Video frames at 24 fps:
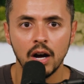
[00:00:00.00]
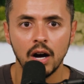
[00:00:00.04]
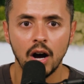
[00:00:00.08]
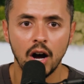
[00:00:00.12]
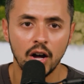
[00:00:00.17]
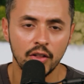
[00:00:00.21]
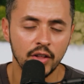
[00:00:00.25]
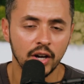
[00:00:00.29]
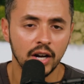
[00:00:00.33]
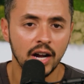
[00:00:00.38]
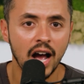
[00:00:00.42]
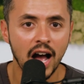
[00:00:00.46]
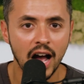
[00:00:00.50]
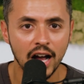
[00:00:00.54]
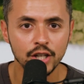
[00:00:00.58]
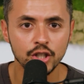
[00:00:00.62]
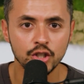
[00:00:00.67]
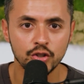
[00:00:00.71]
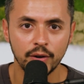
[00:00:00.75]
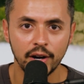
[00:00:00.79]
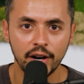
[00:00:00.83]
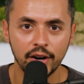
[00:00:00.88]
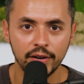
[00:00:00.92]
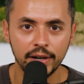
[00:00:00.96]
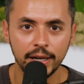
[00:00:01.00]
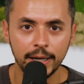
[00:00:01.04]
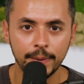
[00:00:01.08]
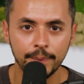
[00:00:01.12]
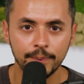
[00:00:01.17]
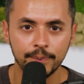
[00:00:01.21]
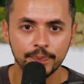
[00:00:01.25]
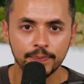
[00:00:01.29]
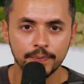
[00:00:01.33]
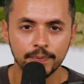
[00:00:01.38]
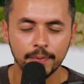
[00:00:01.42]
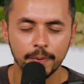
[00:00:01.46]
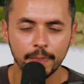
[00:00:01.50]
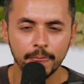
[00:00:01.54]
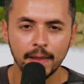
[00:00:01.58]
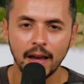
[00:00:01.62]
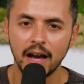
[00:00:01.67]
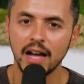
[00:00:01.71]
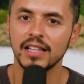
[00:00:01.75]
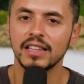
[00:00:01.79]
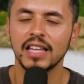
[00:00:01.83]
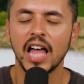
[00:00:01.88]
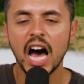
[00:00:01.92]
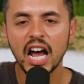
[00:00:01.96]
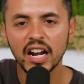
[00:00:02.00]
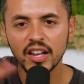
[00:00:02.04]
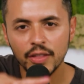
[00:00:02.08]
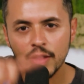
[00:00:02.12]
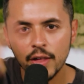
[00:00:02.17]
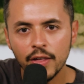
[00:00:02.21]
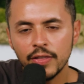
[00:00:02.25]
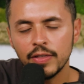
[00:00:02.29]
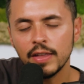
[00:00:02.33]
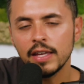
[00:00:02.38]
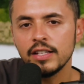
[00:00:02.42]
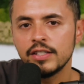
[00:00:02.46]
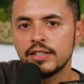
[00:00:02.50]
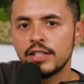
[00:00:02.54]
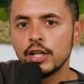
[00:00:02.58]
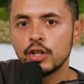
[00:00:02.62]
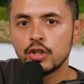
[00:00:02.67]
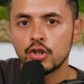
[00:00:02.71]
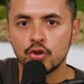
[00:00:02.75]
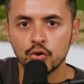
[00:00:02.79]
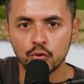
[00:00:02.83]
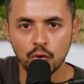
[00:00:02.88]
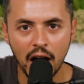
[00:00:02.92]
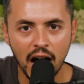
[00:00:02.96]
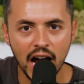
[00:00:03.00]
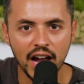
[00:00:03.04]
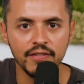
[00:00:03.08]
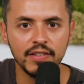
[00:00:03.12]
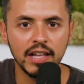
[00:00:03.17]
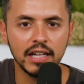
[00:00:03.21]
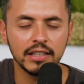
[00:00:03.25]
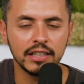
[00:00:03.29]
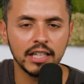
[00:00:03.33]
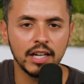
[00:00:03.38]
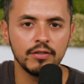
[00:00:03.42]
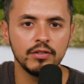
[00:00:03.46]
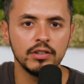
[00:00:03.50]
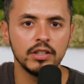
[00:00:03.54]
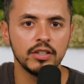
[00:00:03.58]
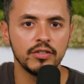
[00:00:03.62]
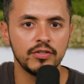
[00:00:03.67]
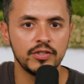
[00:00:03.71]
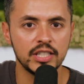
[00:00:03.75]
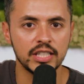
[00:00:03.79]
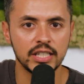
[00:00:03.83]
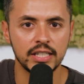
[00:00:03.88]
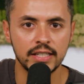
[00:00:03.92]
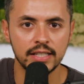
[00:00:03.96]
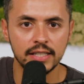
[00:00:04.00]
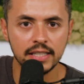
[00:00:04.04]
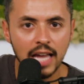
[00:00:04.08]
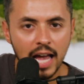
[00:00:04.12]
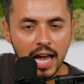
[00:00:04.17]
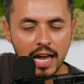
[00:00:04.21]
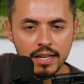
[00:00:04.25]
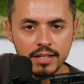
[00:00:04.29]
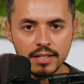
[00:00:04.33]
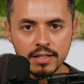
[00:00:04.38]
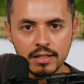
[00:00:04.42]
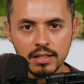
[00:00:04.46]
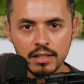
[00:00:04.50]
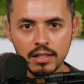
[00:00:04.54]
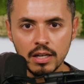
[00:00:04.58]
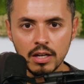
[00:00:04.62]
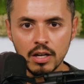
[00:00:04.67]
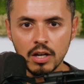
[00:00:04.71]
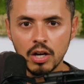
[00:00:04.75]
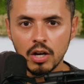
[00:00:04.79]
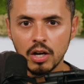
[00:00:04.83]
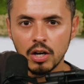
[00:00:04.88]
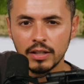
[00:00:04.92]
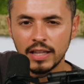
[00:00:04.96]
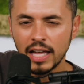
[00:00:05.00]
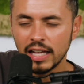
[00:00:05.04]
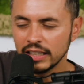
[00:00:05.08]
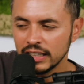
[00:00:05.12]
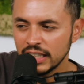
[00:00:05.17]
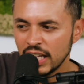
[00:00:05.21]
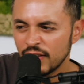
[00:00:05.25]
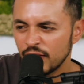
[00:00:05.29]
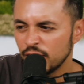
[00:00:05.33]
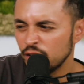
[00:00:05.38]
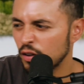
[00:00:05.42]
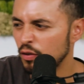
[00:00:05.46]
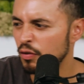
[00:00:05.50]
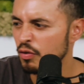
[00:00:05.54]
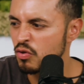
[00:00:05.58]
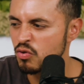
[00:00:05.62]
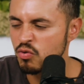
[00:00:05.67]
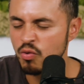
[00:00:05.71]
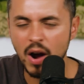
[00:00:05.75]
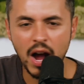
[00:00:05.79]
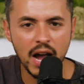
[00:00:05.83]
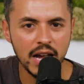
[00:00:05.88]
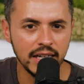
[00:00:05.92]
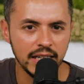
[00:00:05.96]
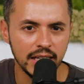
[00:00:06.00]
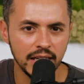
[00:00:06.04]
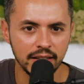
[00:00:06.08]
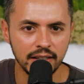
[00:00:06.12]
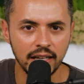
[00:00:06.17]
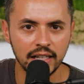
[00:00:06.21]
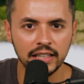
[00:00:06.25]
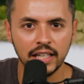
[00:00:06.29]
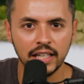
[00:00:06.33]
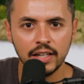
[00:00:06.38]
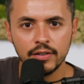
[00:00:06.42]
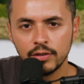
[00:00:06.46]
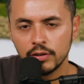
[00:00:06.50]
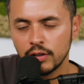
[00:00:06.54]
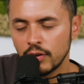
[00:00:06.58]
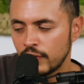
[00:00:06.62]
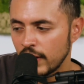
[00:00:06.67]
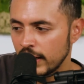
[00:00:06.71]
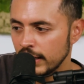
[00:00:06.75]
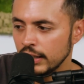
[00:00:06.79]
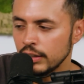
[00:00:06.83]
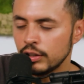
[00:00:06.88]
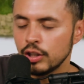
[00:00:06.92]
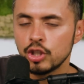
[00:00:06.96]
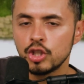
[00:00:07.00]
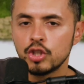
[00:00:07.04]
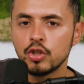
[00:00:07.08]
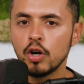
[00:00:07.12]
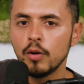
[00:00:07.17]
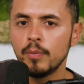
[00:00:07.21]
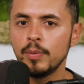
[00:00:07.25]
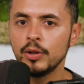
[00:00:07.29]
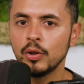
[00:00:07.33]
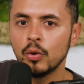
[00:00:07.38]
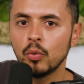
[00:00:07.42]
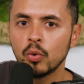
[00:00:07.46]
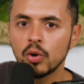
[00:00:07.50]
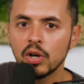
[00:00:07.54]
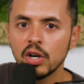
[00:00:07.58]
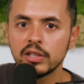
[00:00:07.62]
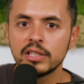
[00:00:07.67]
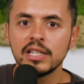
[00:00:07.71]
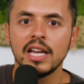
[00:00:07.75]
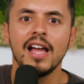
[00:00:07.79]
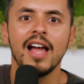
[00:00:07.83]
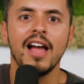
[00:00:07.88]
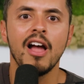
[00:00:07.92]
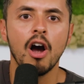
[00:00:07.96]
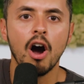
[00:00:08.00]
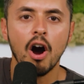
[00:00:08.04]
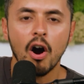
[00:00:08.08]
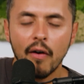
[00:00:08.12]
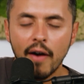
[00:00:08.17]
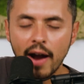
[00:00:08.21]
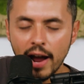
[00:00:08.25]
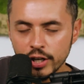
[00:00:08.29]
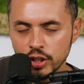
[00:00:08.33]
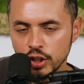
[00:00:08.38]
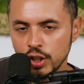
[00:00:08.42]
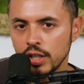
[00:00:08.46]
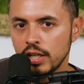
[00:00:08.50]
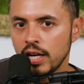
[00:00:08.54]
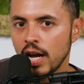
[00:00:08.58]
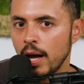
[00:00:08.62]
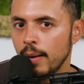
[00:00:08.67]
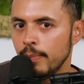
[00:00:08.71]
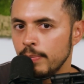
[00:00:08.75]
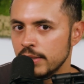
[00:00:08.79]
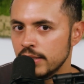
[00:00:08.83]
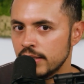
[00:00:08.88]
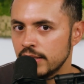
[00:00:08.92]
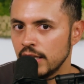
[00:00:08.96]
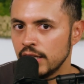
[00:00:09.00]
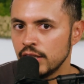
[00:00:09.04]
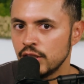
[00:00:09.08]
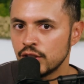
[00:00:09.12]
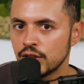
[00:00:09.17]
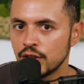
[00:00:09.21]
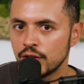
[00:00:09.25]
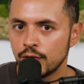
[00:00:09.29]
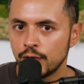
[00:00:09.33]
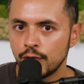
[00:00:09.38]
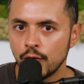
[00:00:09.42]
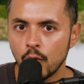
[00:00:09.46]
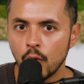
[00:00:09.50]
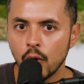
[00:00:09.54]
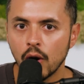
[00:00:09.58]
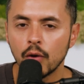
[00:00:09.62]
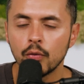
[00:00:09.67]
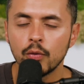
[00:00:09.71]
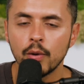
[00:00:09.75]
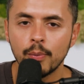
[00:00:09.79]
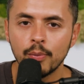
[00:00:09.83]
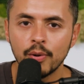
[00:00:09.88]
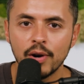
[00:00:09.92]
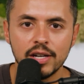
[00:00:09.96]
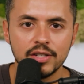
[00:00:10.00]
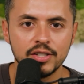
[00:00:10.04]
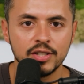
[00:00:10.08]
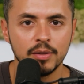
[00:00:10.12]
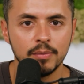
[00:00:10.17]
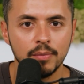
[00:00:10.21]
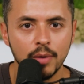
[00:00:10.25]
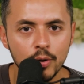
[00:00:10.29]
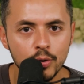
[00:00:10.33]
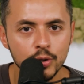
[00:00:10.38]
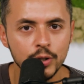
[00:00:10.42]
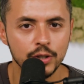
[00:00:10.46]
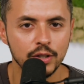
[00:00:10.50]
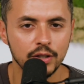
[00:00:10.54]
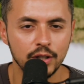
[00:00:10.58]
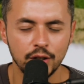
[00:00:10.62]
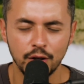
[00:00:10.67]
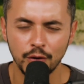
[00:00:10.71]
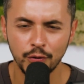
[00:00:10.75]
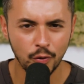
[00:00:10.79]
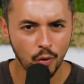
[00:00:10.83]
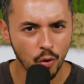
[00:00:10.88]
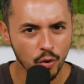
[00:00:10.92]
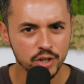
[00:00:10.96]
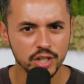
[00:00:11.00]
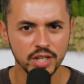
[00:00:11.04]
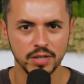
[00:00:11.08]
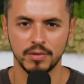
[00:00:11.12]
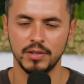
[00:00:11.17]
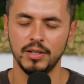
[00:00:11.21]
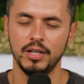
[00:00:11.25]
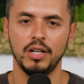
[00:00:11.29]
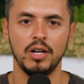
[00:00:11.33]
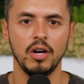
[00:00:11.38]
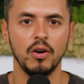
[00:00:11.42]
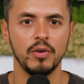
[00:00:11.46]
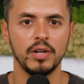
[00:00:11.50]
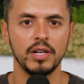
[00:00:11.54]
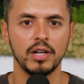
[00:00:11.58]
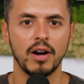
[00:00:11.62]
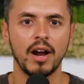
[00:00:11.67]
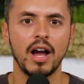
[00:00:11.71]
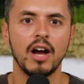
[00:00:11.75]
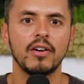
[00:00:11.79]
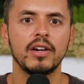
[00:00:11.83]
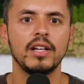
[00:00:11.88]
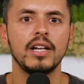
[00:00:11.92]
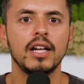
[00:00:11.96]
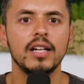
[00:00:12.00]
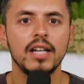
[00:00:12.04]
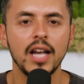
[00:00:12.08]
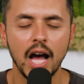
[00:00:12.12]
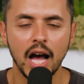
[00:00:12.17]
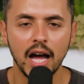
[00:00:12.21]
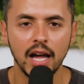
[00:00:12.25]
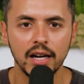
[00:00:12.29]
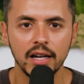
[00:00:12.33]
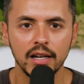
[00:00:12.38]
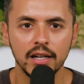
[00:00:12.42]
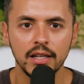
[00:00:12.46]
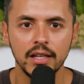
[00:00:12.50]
On the contrary, a lot of the things that drive that level of success that level of grinding, that level of I need to show up in the world are actually compensations for repressed emotion. And of course, I'm going to go here. How can I not?